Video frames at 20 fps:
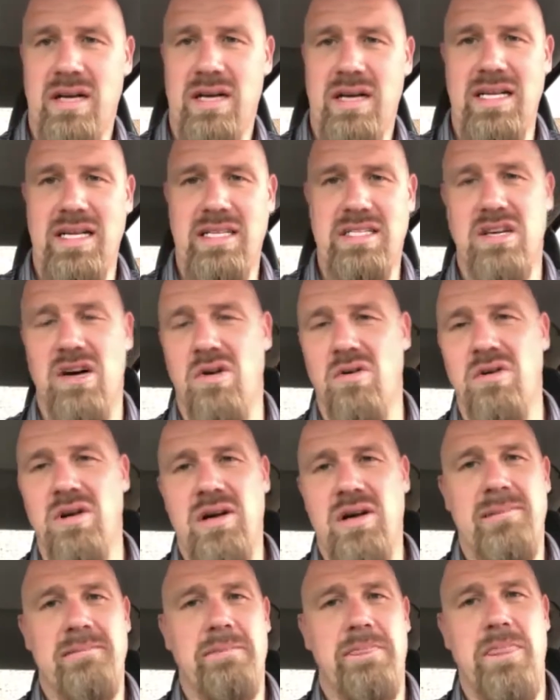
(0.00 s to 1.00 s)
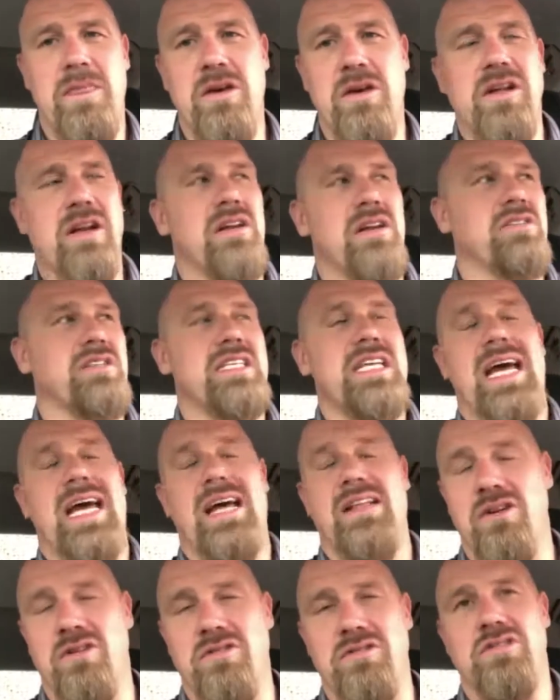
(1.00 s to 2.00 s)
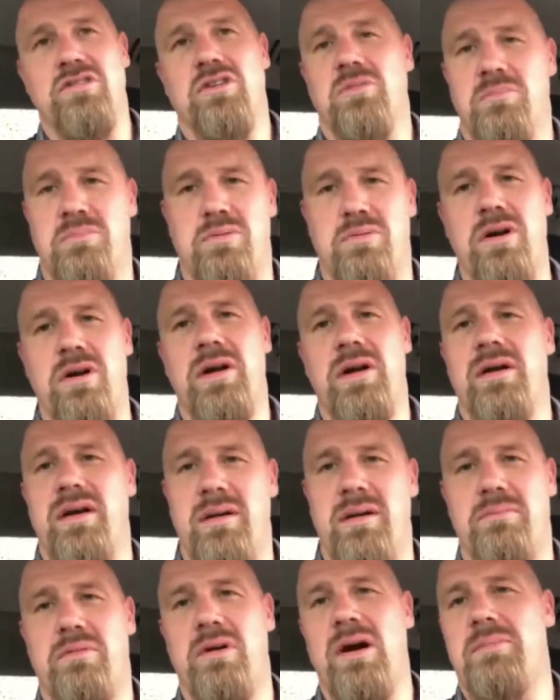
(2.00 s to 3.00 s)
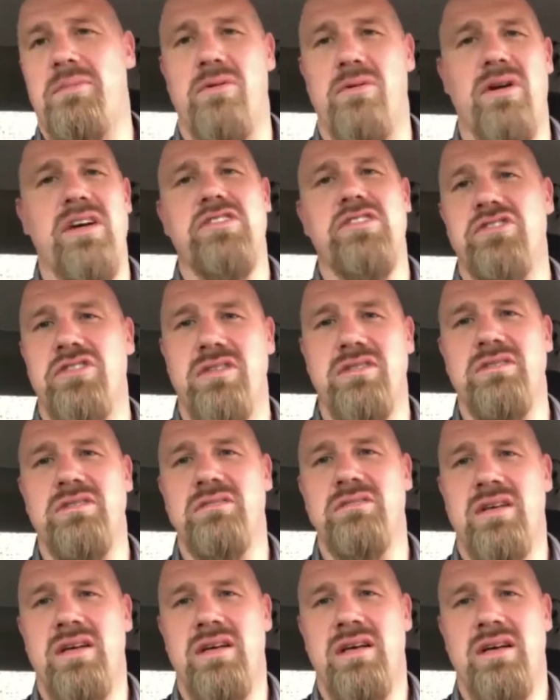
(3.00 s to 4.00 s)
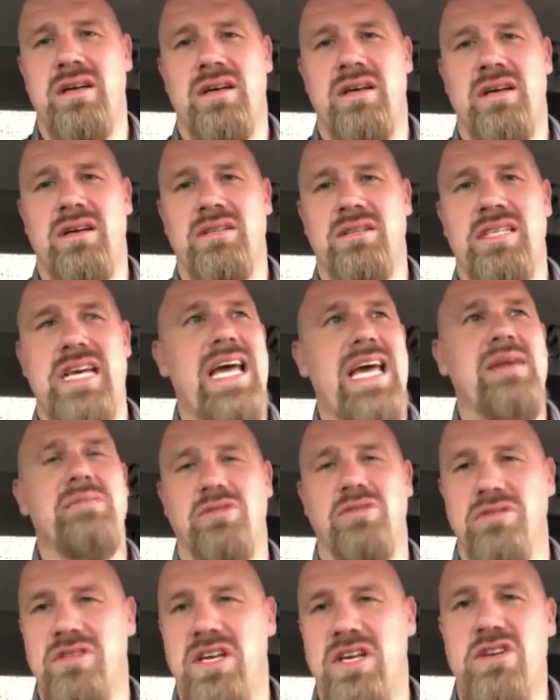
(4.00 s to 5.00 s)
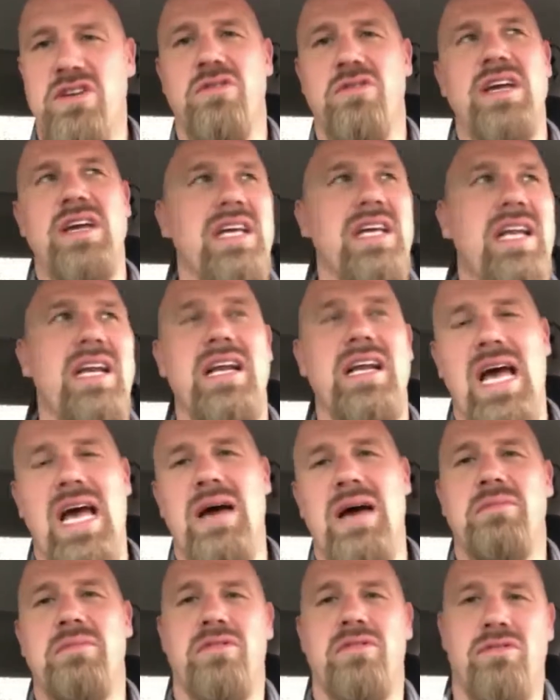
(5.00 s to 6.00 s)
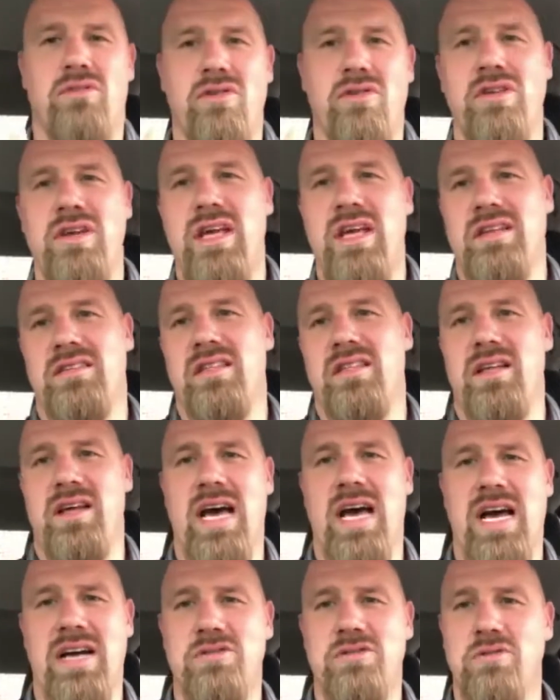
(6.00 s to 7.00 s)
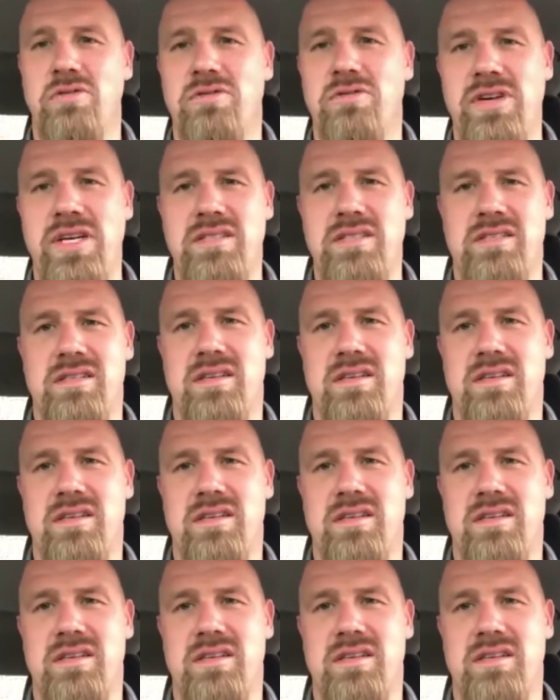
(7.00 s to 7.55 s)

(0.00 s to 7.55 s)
And so you can understand those are pre- preparation tables that you're eating at before you get to the actual feast.